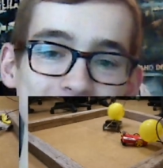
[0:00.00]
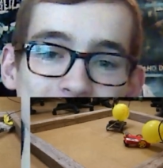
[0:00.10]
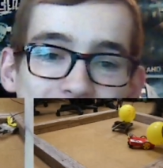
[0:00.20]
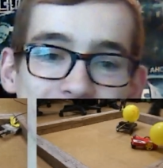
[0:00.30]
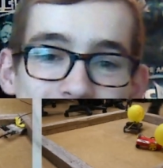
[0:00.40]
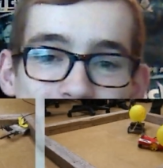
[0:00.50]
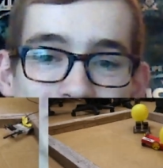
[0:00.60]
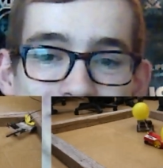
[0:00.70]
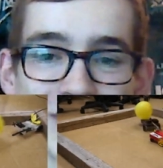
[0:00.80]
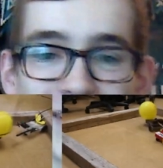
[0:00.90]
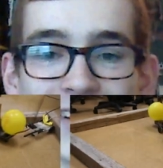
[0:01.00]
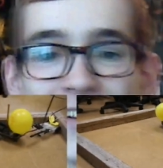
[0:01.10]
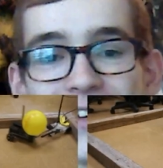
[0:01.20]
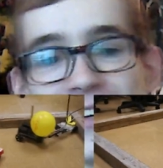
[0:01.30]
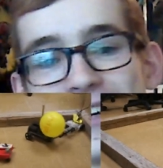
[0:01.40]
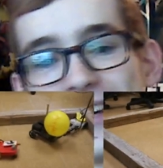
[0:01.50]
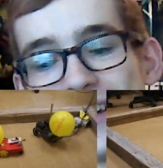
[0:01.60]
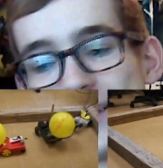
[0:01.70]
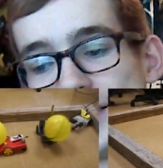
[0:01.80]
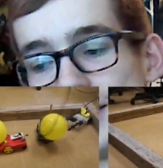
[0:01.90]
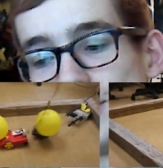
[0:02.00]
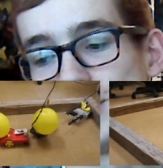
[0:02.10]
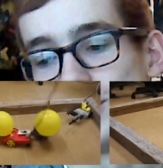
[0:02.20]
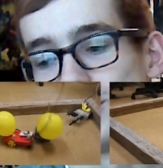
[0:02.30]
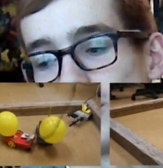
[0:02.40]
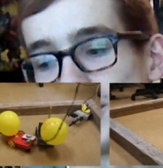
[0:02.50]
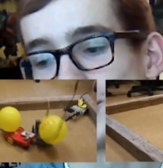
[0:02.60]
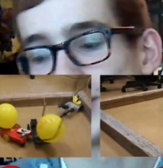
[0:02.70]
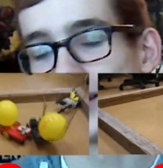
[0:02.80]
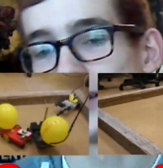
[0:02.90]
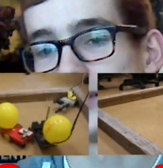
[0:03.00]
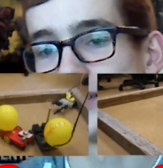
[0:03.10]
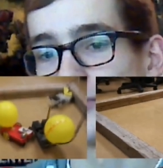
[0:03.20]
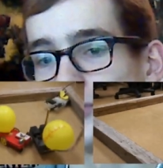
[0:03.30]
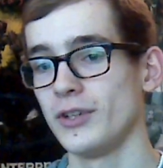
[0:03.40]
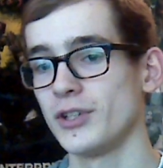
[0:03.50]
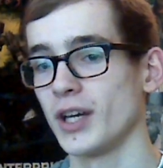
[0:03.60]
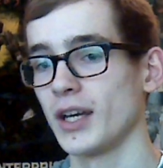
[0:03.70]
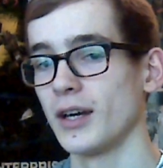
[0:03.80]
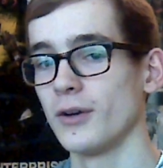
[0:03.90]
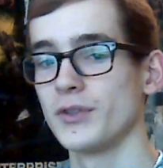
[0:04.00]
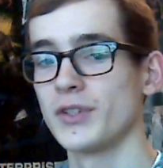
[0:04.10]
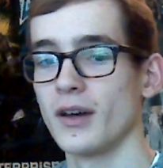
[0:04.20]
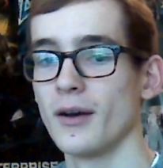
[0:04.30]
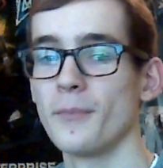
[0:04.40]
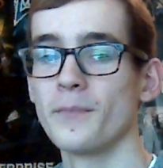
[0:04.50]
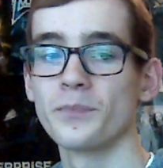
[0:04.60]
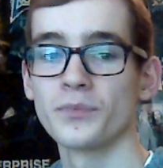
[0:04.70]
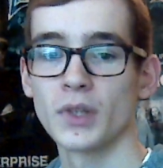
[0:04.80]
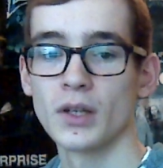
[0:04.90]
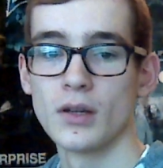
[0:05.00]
was a great project. It was really fun. And if you want to try it, definitely check out